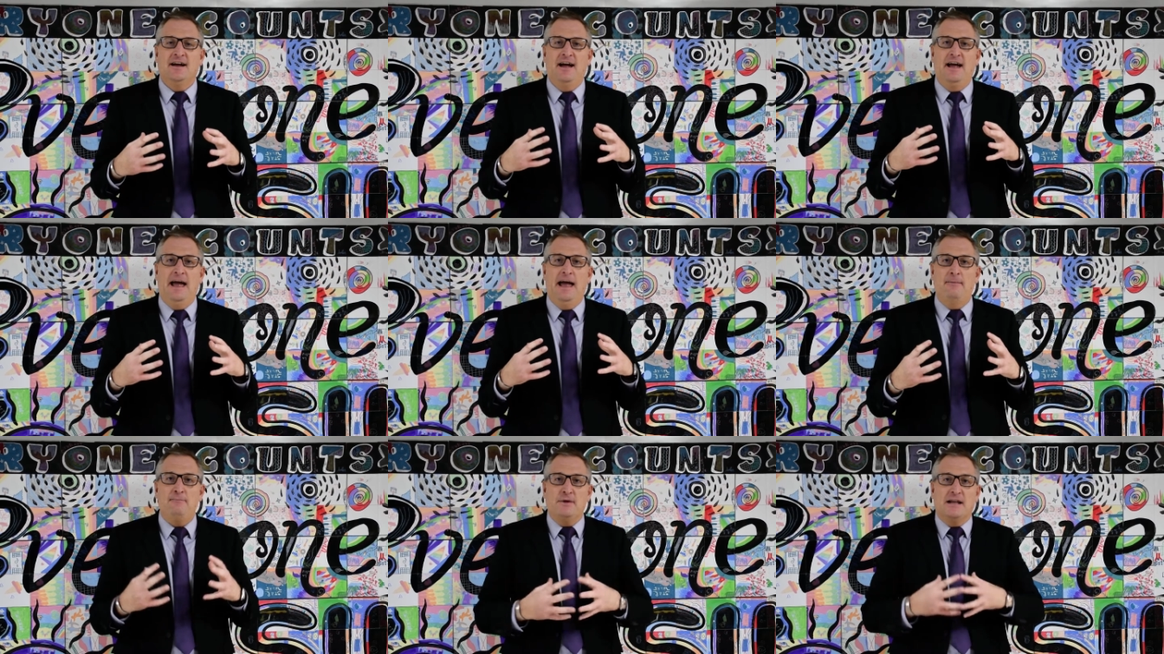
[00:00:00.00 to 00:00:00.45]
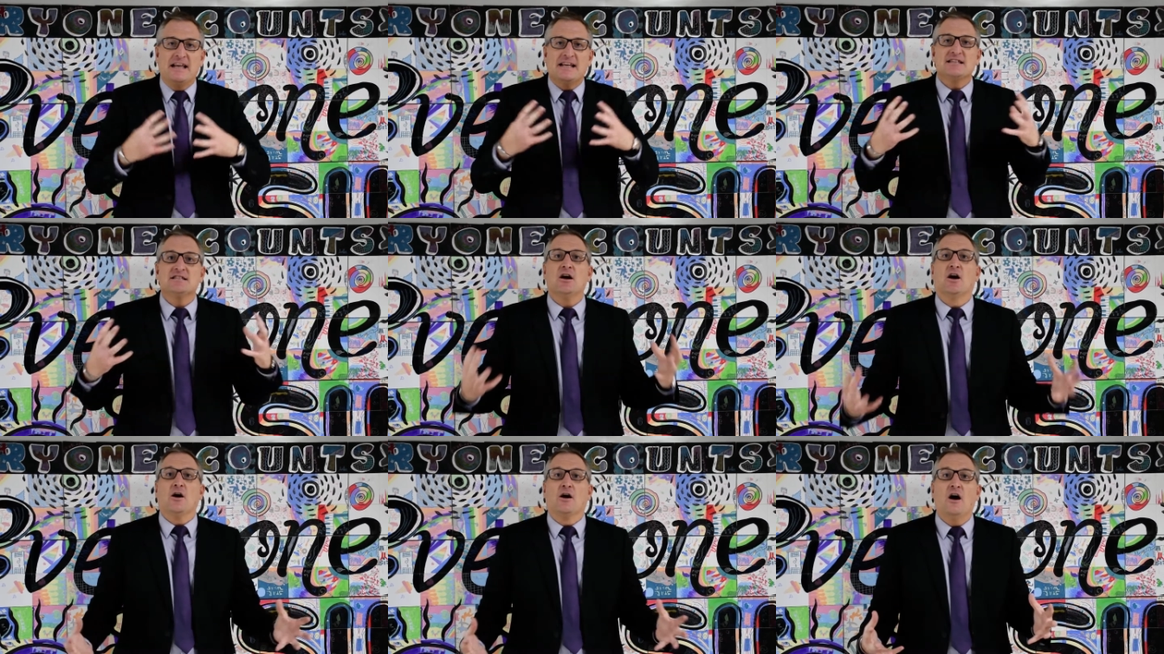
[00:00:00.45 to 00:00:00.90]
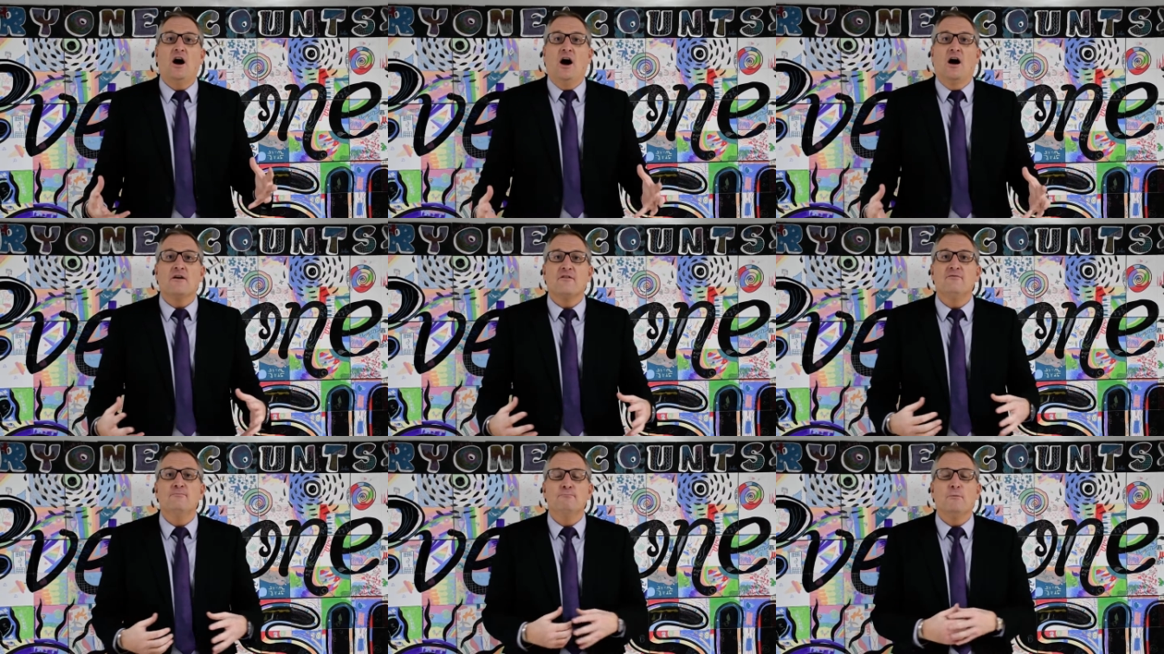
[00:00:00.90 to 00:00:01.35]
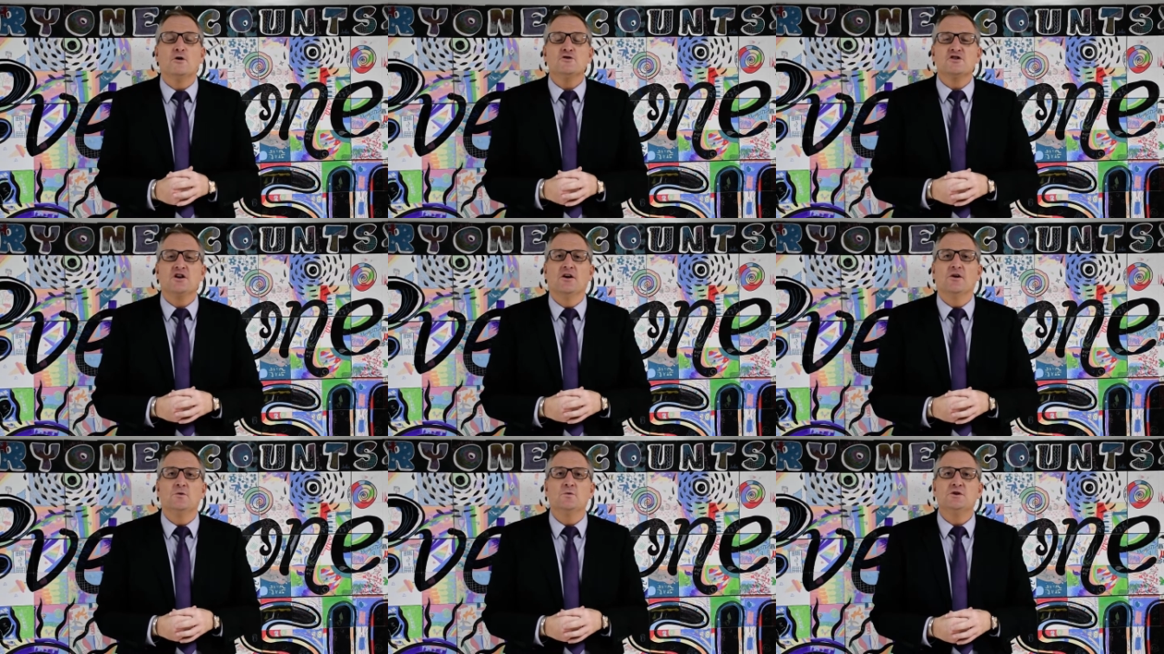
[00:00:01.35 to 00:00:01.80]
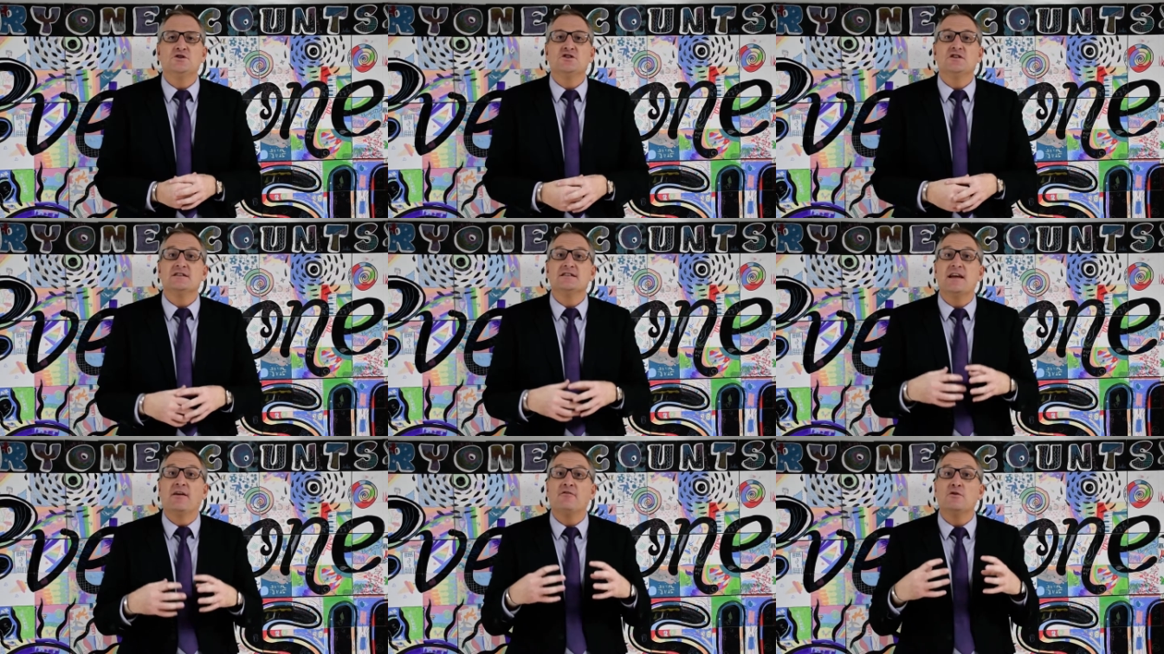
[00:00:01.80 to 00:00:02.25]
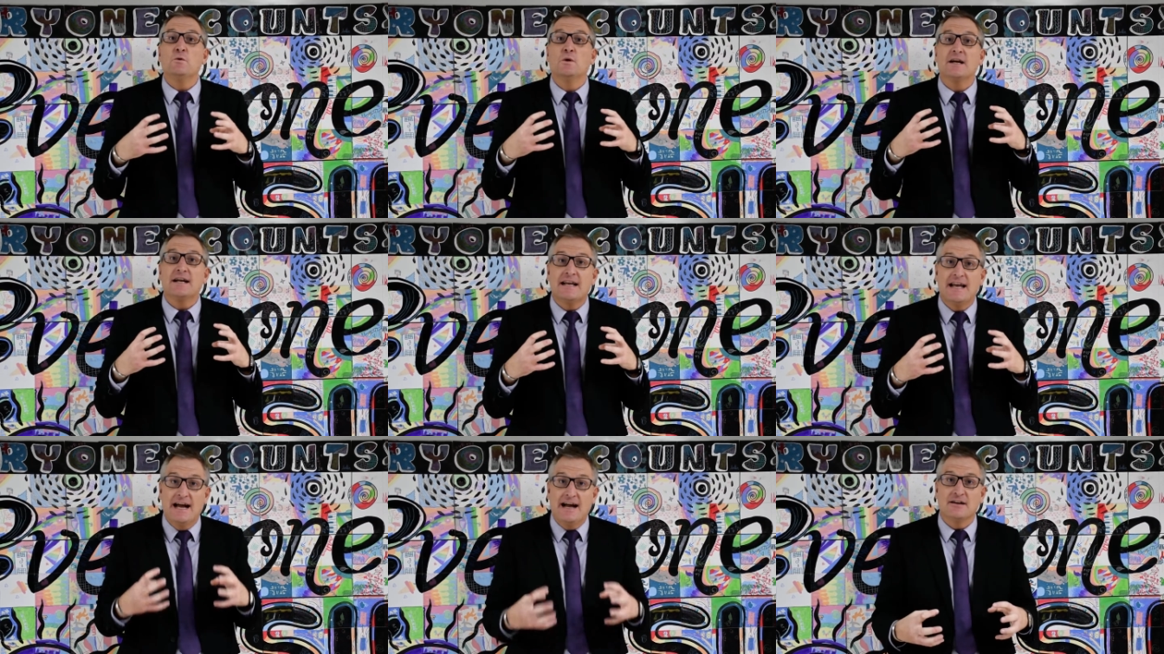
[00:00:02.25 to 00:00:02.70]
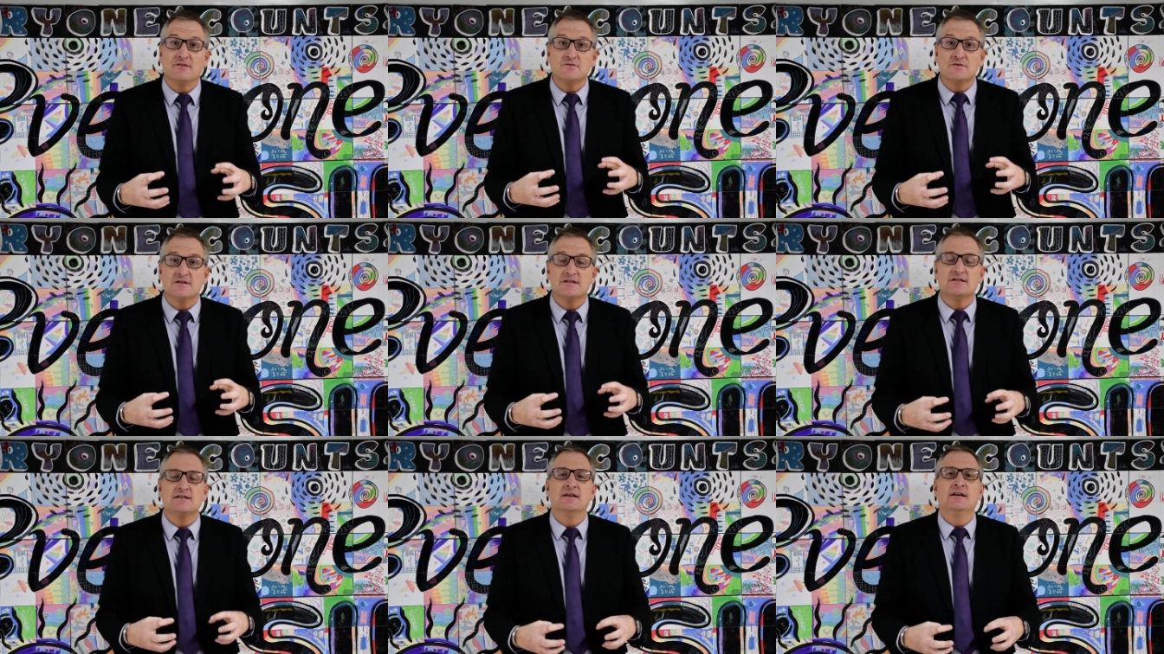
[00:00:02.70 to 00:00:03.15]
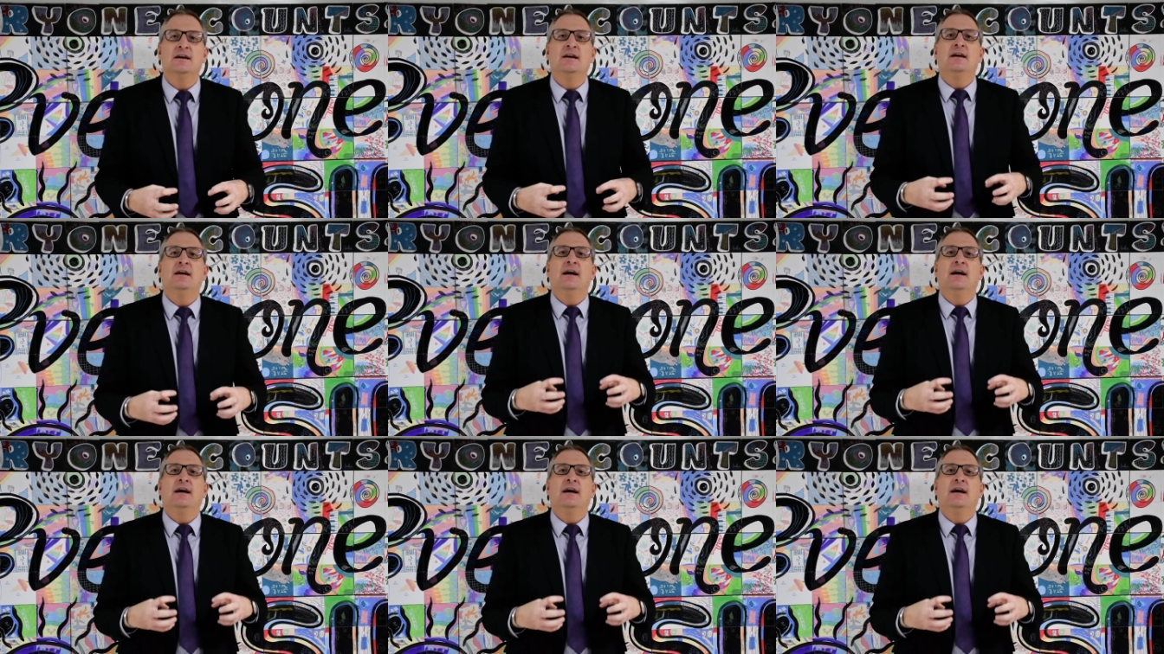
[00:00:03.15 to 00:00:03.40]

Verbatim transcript: emulates our, our motto which is everyone counts,